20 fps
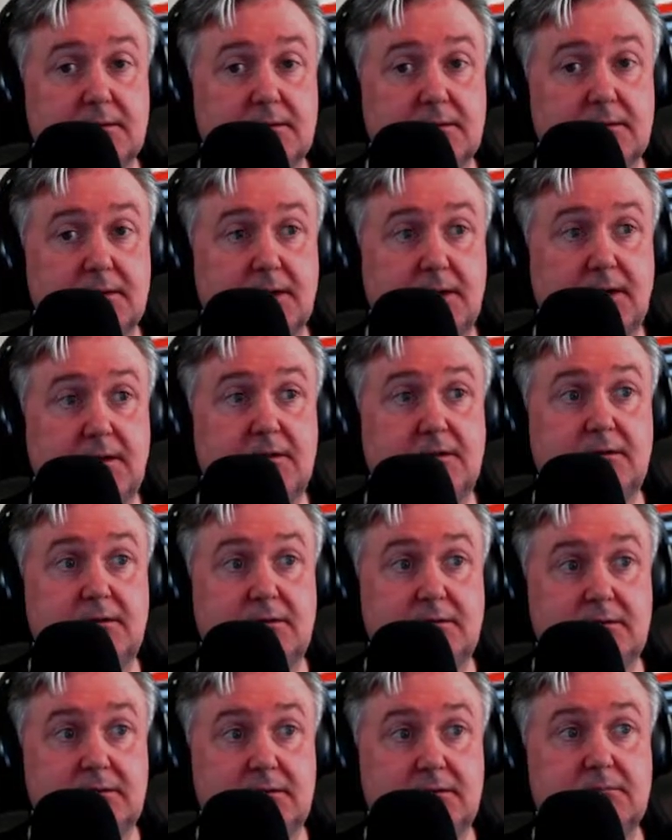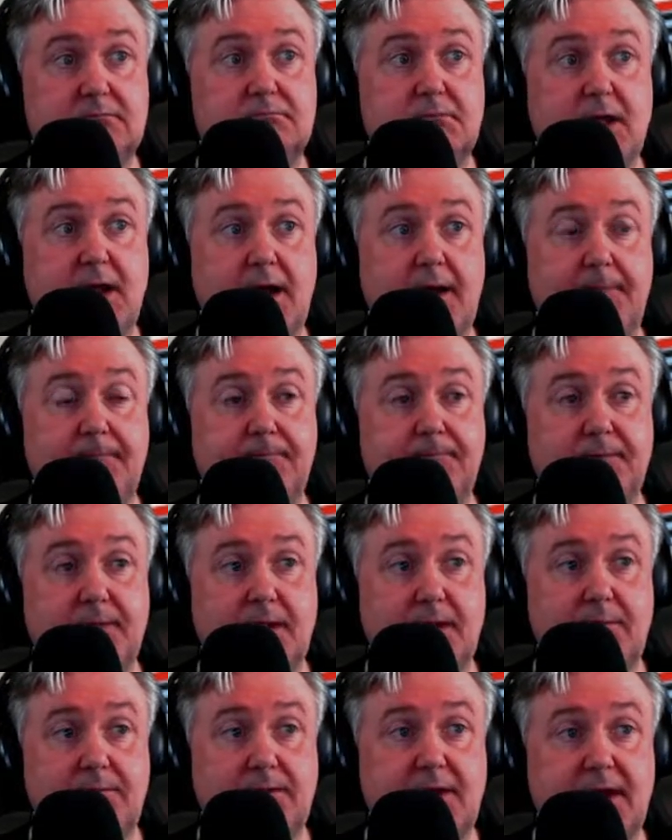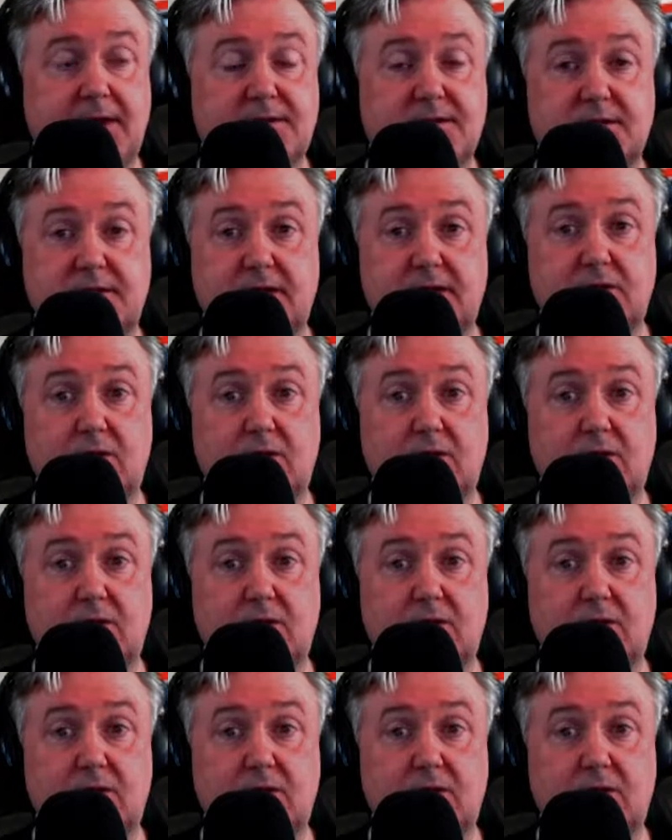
And I'm guessing they